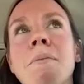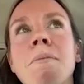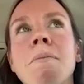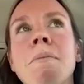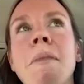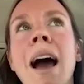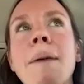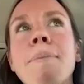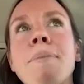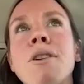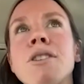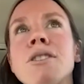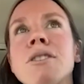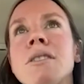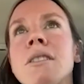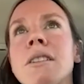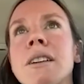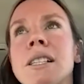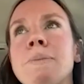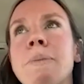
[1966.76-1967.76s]
my
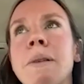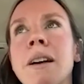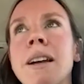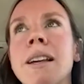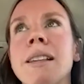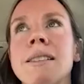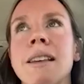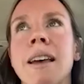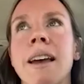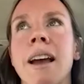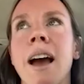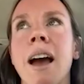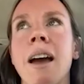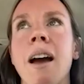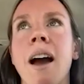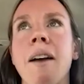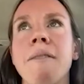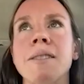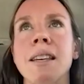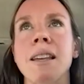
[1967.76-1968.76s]
personal experience, like,
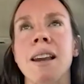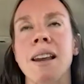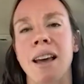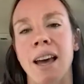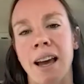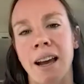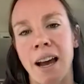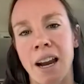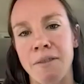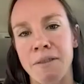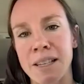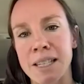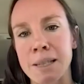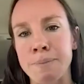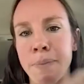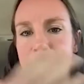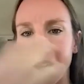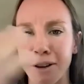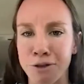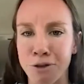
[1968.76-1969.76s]
I've seen kind of a
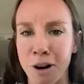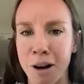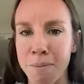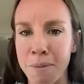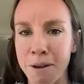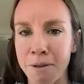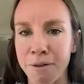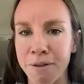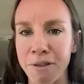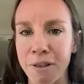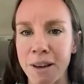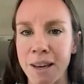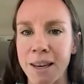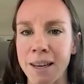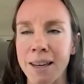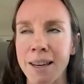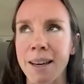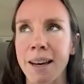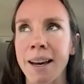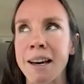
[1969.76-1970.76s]
spectrum of
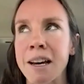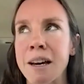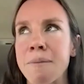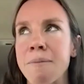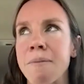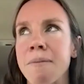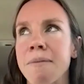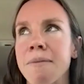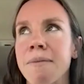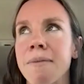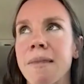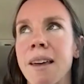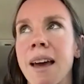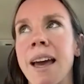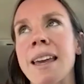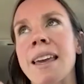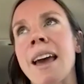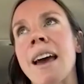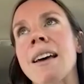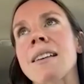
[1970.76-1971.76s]

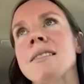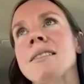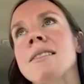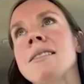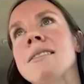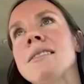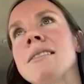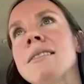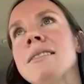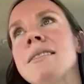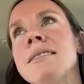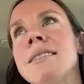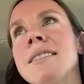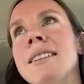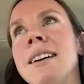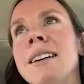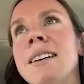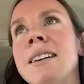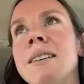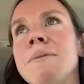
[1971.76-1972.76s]
I guess
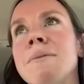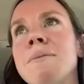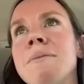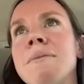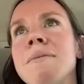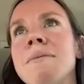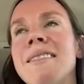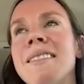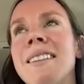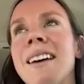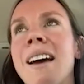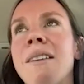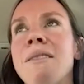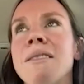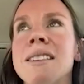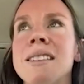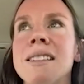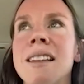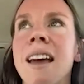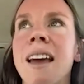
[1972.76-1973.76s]
I
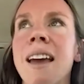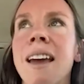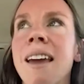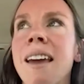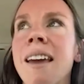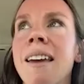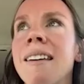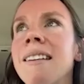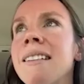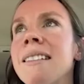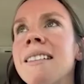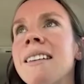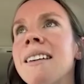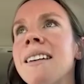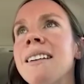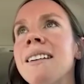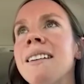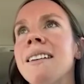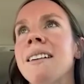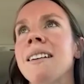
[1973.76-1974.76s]
would say
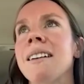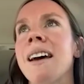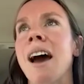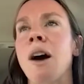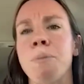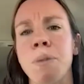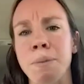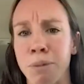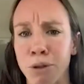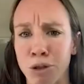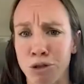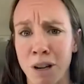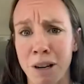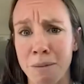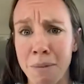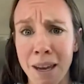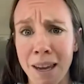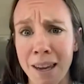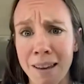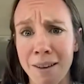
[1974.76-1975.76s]
how people treat
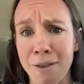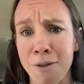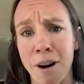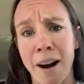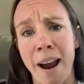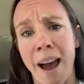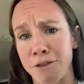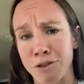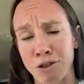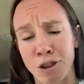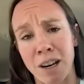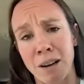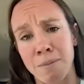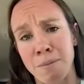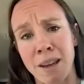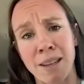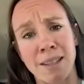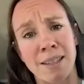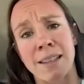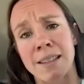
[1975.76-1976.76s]
me or have treated
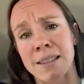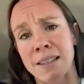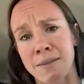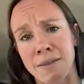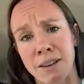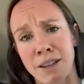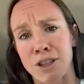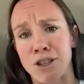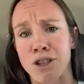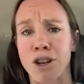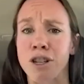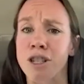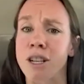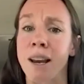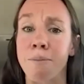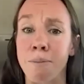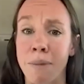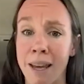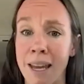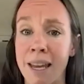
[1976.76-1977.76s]
me since leaving the church
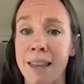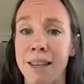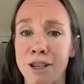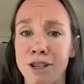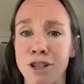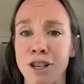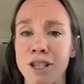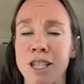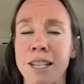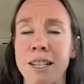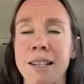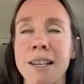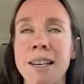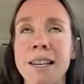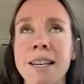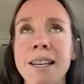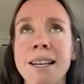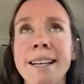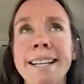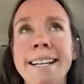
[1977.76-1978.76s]
and being in the church. And
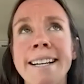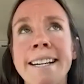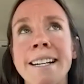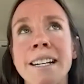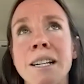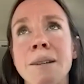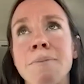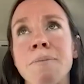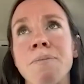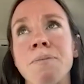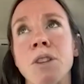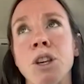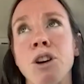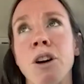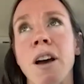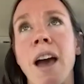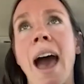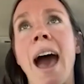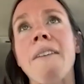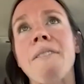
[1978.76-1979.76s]

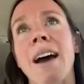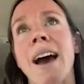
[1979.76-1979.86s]
I have